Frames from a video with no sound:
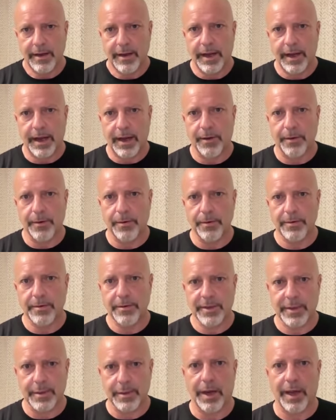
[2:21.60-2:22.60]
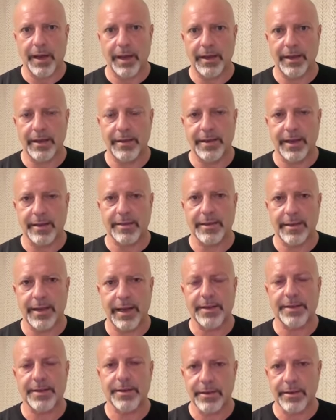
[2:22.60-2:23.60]
Now, Somalia doesn't
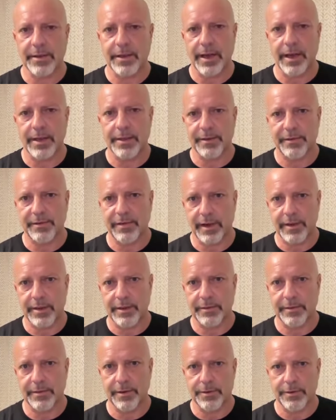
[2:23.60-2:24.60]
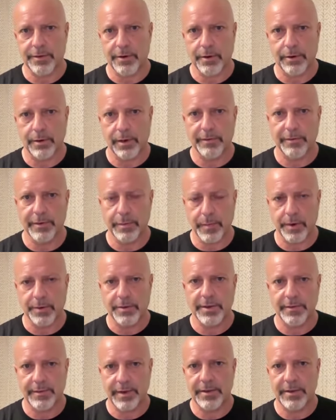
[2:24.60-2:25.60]
exercise effective control over
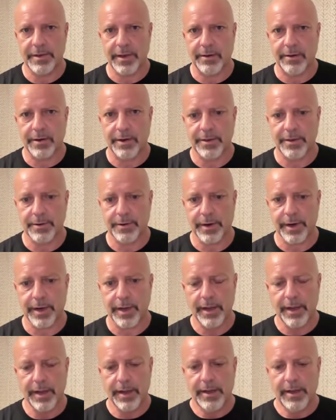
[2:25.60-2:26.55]
most of its territory.